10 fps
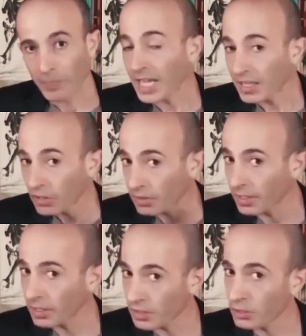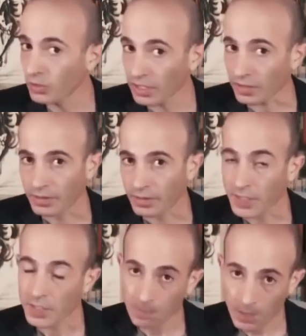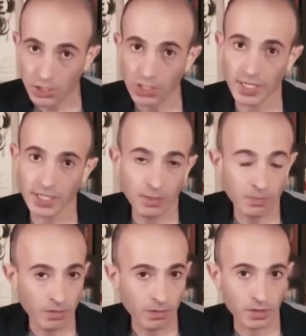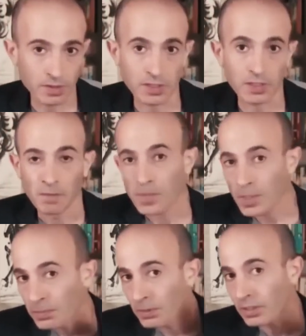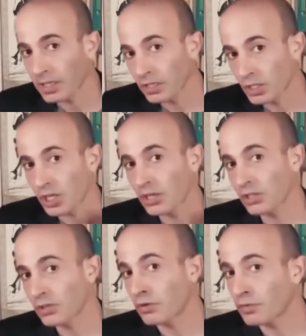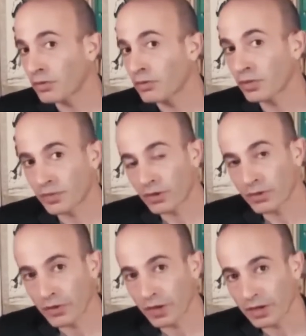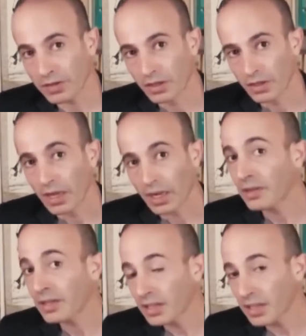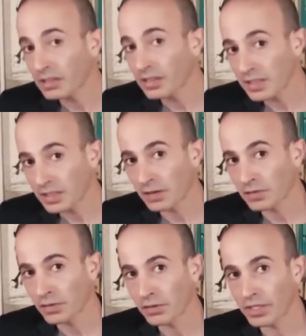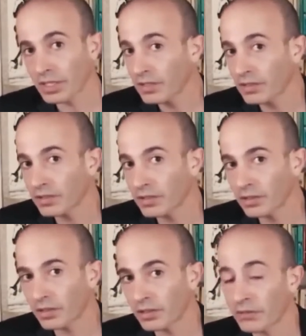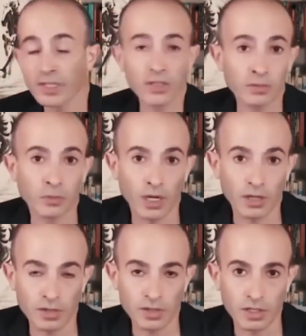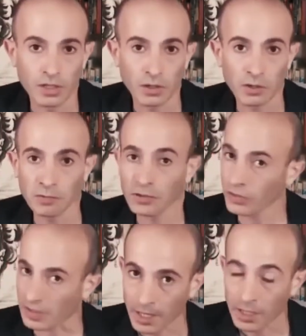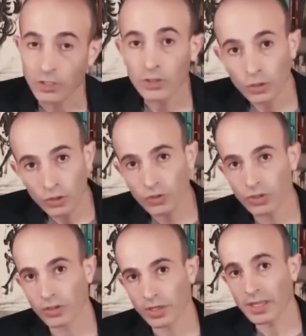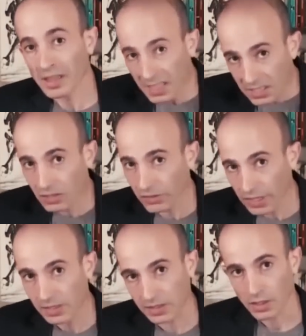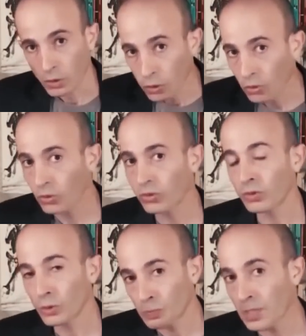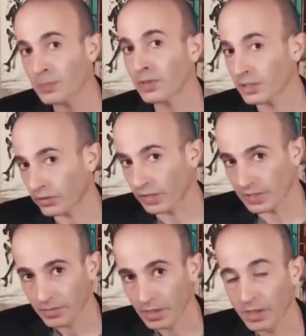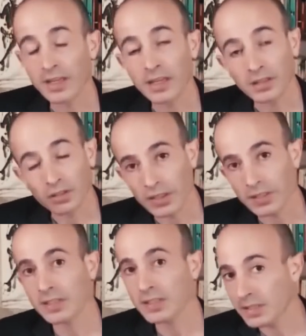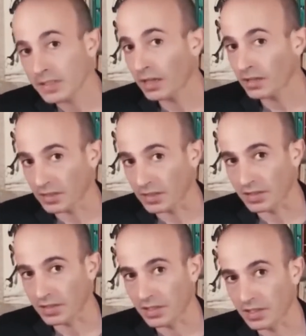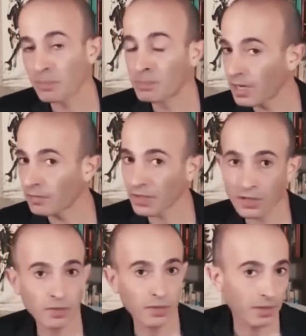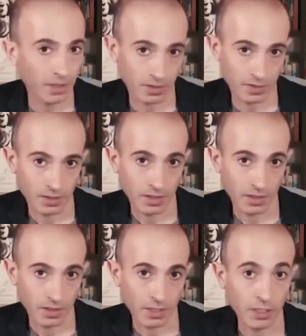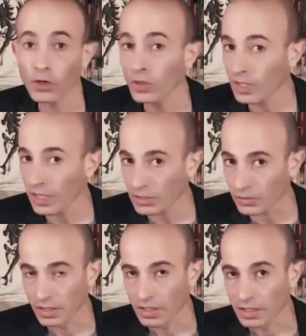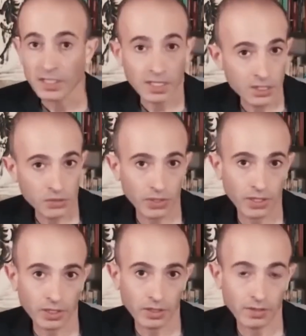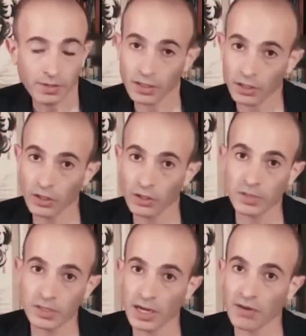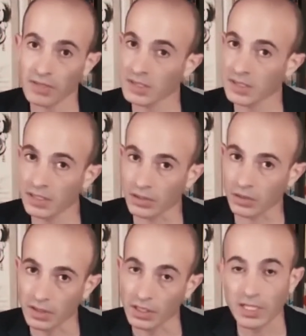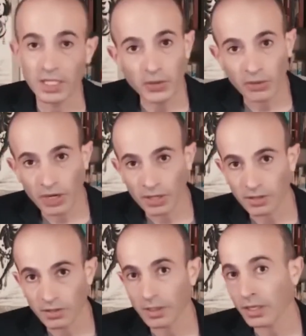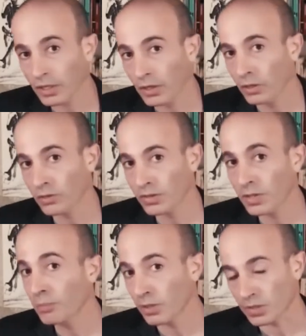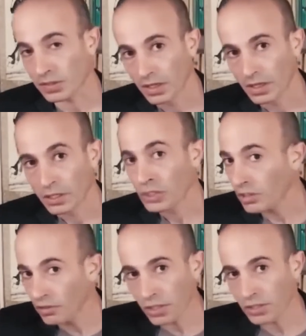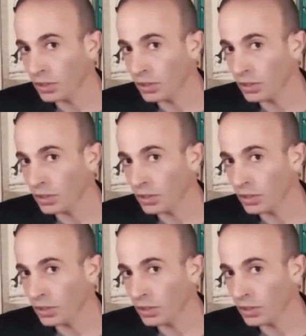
don't think it's too late. Especially in an emergency, people can change their views very fast, and they can discover hidden reservoirs of trust. You look in this crisis, who do people trust? They trust scientists above everything else. In all countries. In Israel, they closed down the synagogues. In Iran, they closed the mosques. Churches all